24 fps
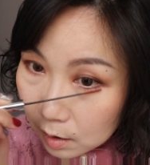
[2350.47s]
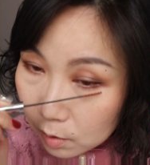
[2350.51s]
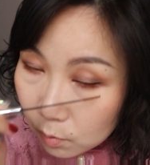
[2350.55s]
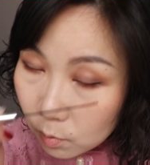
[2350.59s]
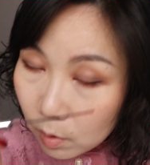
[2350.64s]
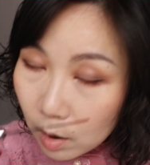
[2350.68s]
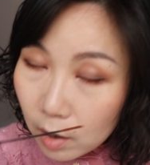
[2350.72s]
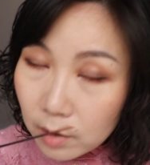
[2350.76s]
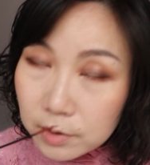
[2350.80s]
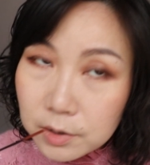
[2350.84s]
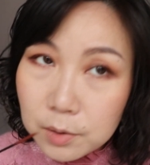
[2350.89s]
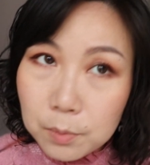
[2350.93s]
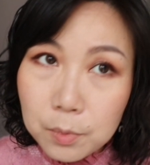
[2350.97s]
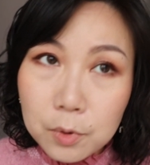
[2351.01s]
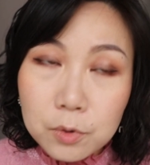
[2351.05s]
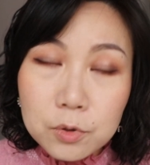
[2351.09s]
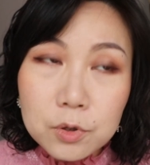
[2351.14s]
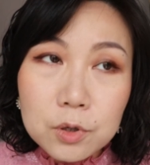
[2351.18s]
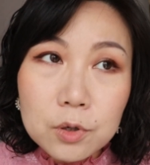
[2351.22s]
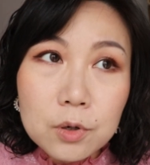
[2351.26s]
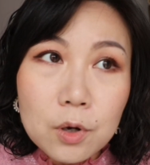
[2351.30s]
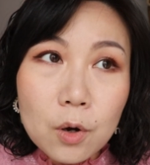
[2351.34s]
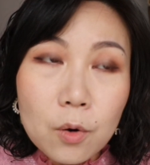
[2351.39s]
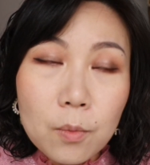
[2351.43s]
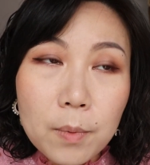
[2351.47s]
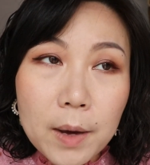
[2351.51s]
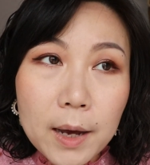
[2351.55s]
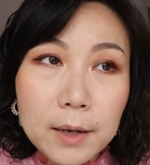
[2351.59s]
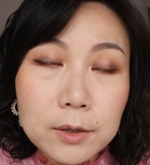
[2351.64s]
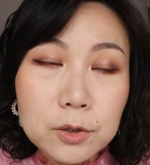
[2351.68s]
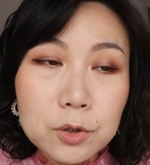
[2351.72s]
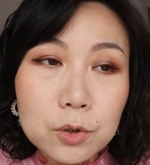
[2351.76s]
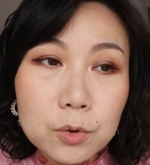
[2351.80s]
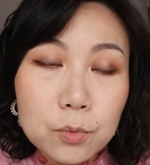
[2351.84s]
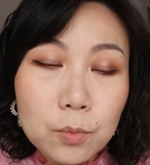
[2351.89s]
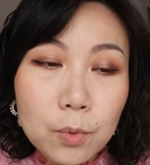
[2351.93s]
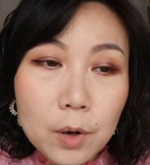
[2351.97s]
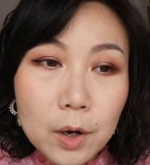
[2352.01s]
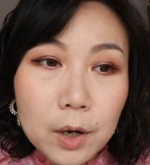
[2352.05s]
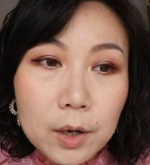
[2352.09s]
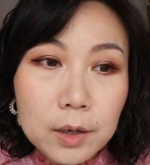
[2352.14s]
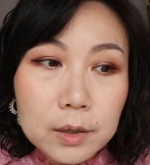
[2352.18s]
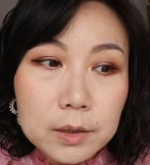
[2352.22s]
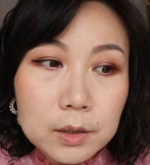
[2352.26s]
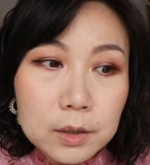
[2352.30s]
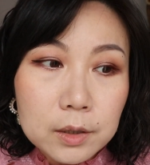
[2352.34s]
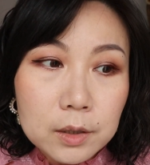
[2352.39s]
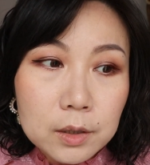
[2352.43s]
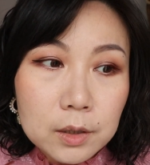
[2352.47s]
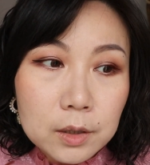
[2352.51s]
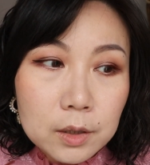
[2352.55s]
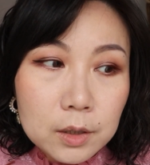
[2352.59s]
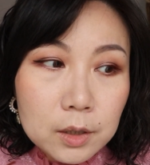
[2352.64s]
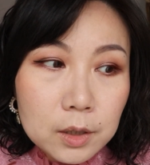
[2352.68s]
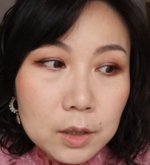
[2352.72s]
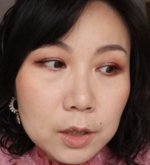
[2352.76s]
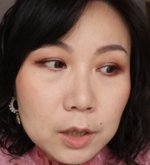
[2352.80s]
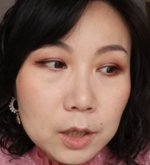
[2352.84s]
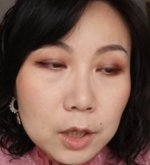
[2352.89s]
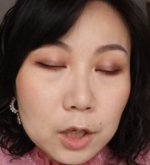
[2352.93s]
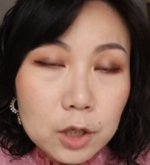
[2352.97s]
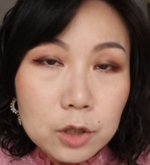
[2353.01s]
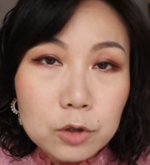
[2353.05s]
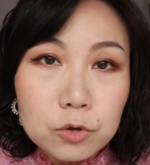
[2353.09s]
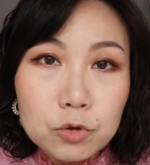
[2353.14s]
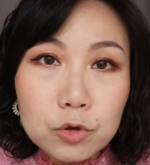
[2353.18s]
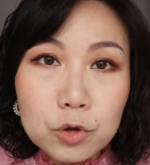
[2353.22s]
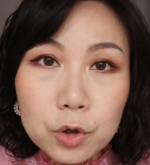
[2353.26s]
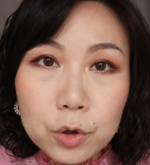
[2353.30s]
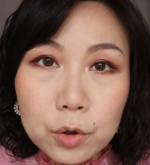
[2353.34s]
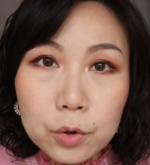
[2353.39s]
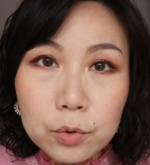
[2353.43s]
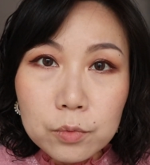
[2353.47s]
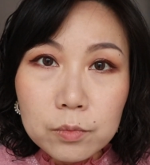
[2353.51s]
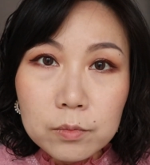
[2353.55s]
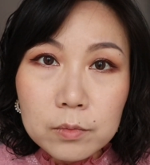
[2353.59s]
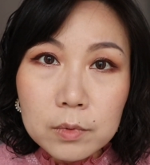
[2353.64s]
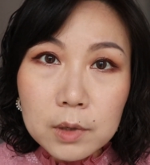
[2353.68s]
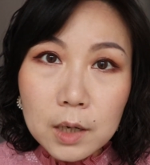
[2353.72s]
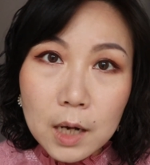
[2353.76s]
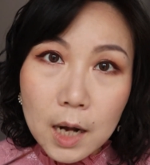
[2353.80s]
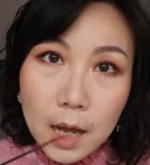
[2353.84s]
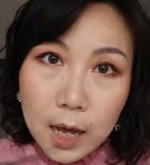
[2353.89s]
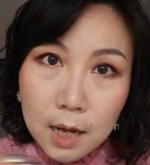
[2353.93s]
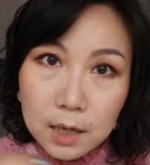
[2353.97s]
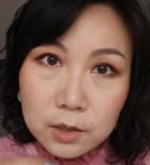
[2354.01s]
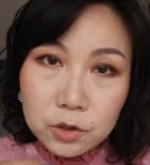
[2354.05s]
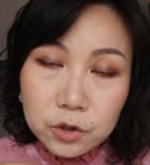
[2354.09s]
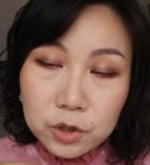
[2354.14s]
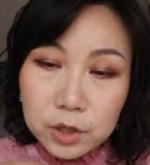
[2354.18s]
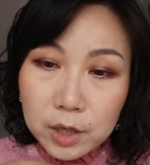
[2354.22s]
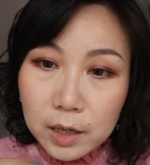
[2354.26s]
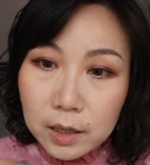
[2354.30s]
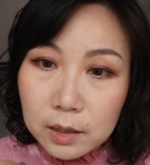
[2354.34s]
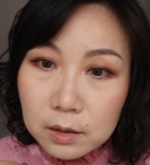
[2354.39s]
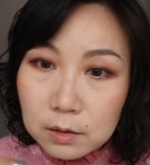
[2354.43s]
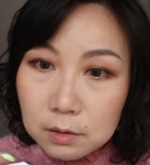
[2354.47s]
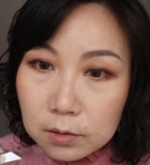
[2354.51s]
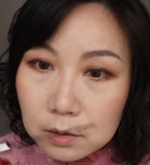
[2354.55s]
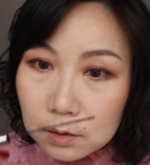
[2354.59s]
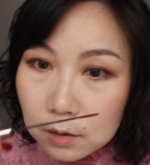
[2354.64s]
Well, I'm supposed to go back to work in June last year,